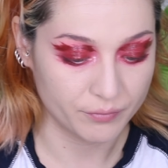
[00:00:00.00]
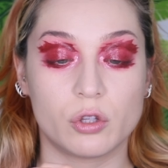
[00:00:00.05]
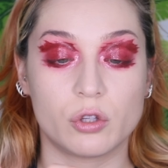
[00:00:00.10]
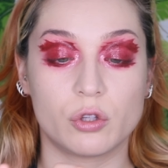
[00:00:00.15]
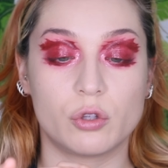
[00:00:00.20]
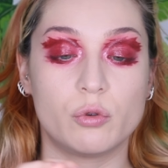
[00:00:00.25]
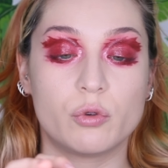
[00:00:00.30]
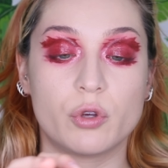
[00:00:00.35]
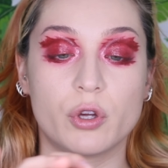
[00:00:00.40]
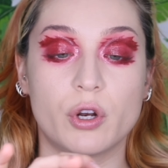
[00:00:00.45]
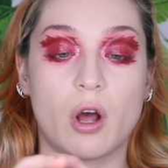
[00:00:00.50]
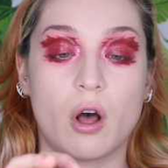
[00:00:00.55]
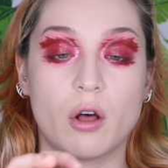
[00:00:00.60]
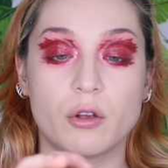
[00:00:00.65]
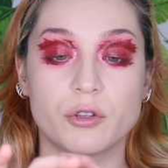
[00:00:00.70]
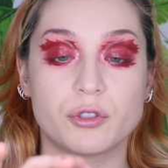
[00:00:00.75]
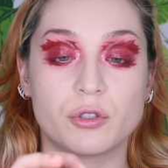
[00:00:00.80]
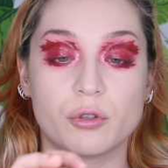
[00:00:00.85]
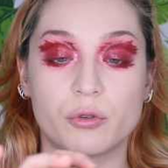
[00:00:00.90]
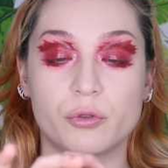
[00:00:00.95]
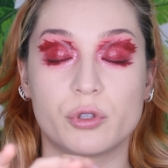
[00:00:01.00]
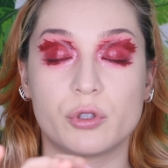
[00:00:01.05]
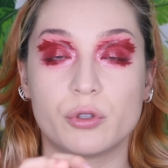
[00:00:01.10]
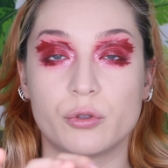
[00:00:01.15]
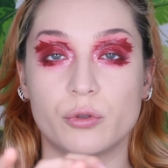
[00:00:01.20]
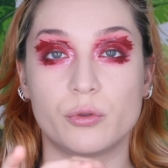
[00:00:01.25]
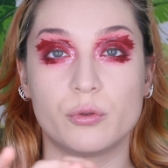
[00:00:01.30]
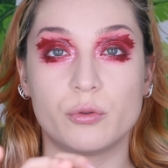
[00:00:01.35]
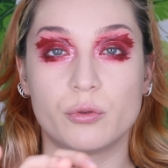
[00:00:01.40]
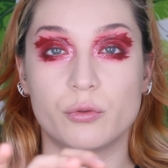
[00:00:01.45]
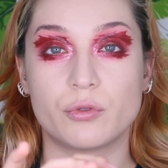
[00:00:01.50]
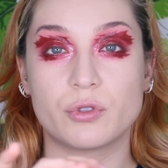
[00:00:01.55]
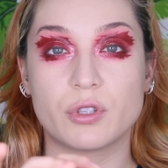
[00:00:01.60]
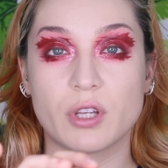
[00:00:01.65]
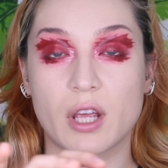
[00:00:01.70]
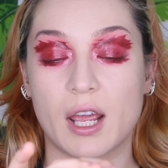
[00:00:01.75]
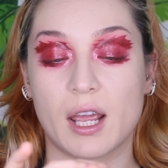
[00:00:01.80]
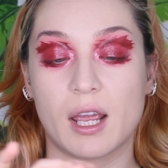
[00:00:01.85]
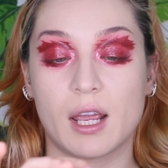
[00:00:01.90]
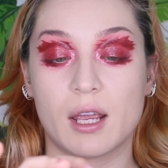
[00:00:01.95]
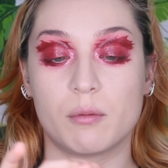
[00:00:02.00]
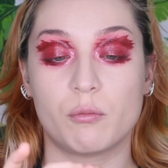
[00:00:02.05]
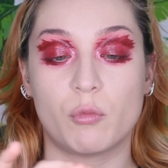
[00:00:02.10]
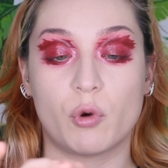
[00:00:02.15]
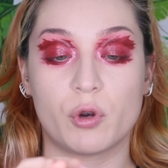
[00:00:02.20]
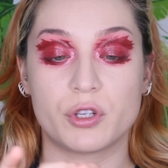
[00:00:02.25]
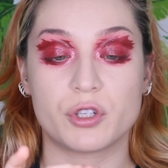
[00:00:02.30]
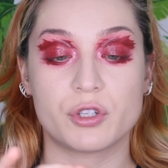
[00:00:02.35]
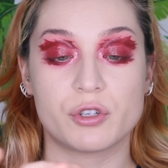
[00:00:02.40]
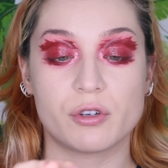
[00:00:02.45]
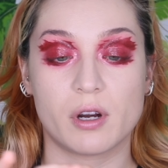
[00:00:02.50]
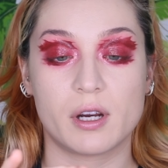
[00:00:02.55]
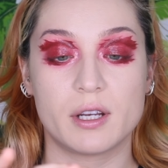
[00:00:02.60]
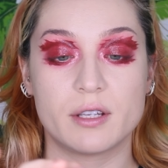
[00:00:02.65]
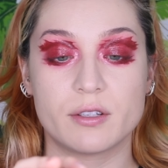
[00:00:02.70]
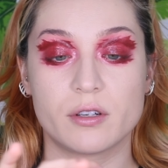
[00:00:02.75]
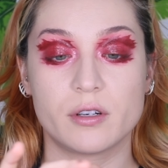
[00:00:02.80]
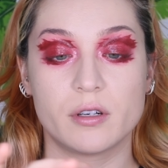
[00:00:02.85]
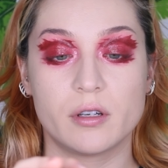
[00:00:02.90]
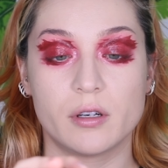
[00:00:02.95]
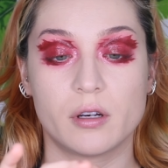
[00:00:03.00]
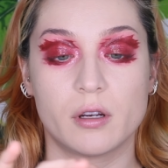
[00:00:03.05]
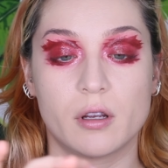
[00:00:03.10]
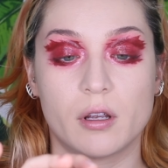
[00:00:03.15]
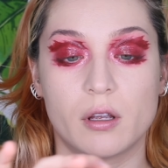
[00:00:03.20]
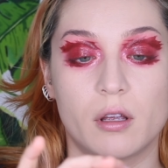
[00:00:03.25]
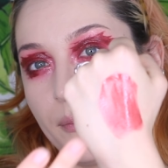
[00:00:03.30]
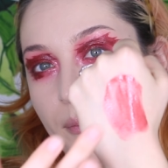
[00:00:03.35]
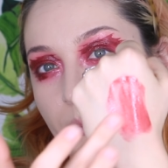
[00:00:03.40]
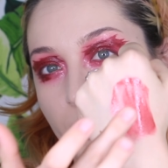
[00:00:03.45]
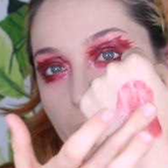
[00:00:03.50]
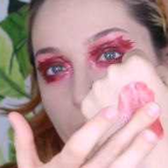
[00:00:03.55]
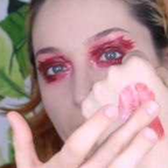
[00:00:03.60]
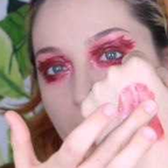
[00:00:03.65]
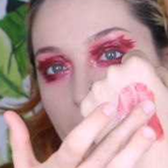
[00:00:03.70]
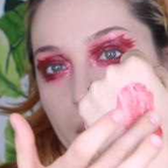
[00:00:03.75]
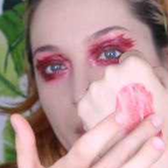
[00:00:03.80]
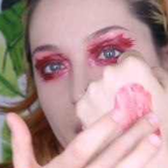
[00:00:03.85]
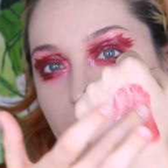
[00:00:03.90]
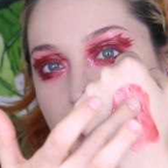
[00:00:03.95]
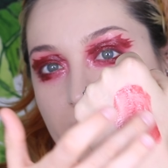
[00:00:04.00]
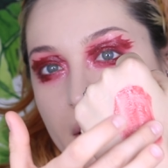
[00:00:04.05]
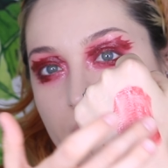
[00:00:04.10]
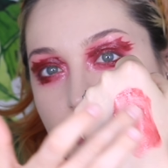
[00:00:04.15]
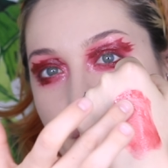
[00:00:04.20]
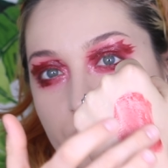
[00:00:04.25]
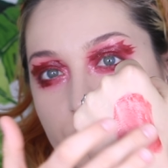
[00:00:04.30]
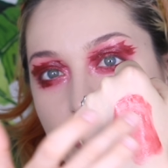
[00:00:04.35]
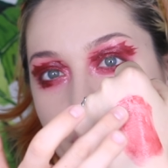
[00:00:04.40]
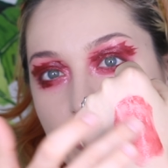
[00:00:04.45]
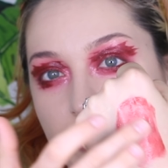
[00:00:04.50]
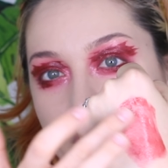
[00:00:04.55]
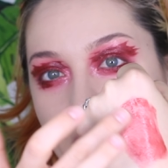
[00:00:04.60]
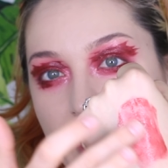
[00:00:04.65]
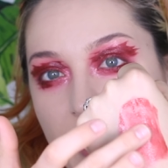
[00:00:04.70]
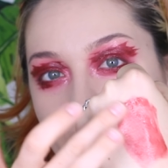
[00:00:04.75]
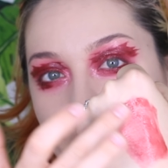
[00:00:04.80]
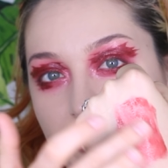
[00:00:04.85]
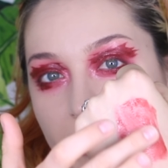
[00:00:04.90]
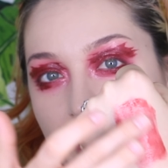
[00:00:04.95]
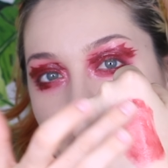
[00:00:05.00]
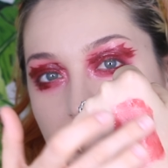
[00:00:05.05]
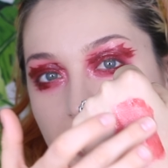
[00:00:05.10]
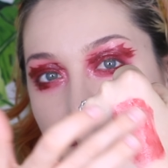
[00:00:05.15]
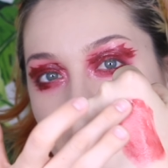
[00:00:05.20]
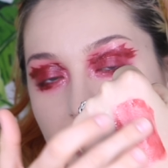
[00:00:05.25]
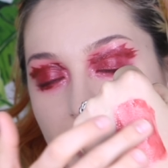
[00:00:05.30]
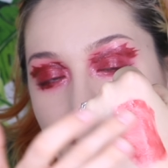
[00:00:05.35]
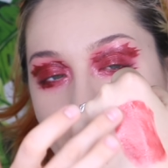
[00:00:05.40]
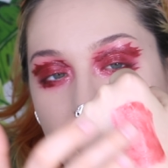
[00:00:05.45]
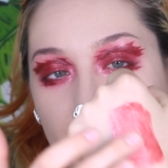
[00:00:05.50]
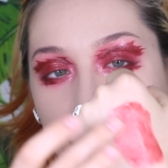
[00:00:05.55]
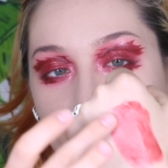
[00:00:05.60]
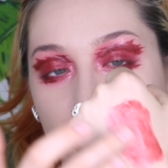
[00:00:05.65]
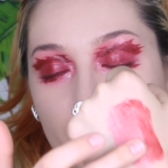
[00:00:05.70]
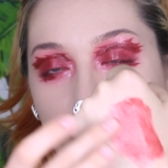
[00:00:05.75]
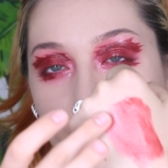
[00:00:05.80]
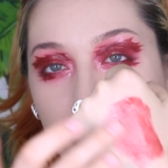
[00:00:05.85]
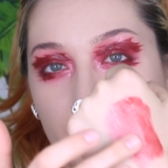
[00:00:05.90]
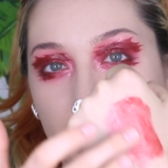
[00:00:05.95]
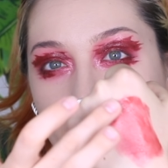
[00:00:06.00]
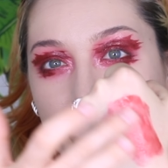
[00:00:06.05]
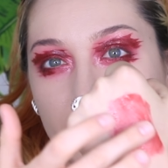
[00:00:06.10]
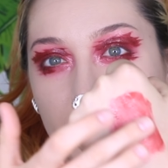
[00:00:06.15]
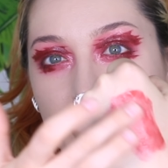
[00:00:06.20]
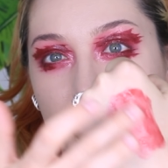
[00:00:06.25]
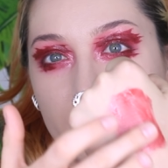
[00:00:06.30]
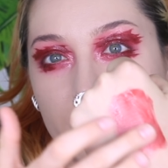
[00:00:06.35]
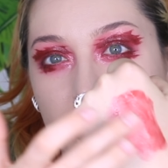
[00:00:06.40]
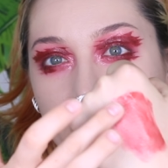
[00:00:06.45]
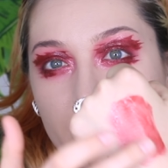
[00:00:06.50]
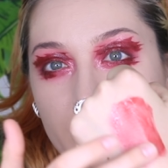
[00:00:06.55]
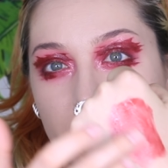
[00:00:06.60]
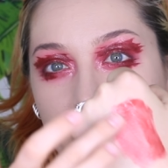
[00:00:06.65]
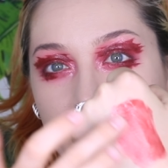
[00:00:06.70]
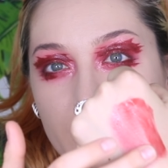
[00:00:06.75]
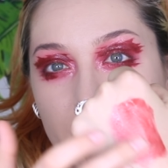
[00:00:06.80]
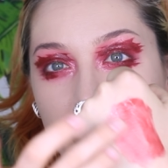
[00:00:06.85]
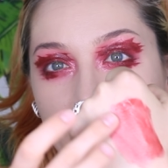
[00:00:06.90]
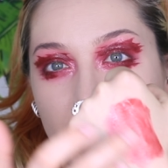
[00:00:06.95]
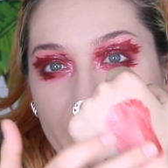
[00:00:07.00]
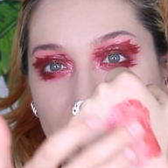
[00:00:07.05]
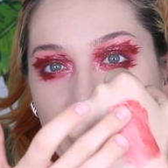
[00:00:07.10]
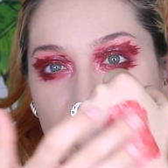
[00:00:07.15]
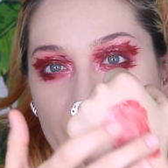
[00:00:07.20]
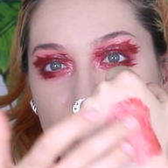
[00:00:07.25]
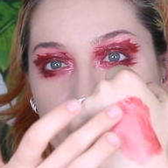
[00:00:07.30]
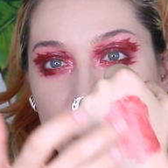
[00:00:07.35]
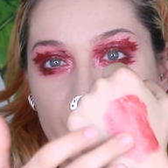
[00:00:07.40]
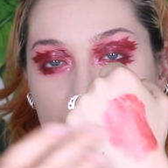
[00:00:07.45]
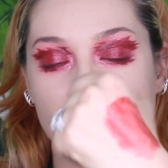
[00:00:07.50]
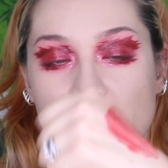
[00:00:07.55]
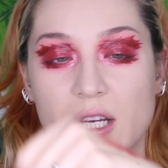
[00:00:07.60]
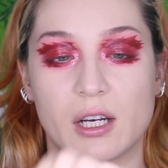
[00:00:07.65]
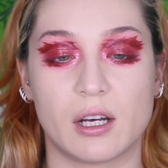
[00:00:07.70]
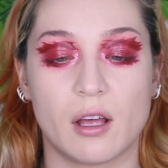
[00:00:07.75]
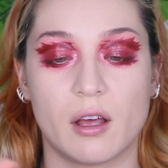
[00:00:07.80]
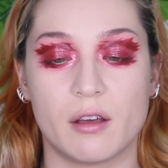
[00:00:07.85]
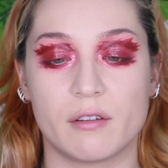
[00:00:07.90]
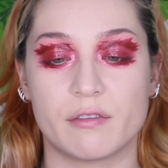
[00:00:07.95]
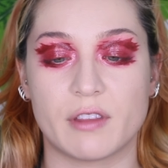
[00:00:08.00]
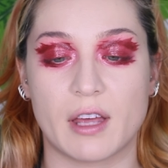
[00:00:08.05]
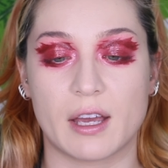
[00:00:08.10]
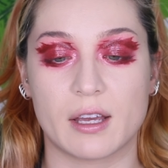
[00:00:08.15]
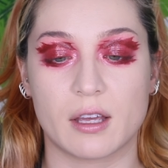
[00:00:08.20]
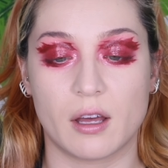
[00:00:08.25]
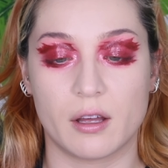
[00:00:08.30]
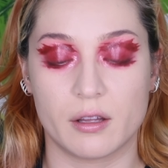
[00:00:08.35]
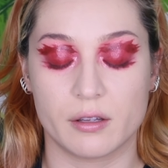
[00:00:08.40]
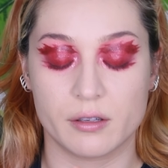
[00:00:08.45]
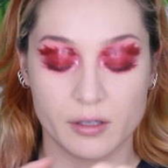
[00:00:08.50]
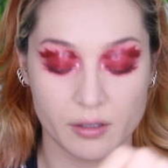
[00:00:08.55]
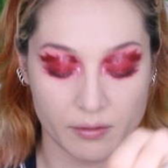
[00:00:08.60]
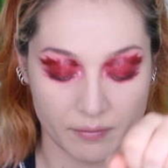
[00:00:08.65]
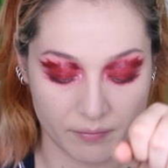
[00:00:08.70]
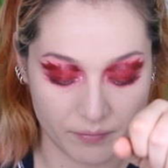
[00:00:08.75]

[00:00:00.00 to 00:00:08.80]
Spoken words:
You could also use a moisturizer, but by blending those two together, I'm getting a really light sheen of that color.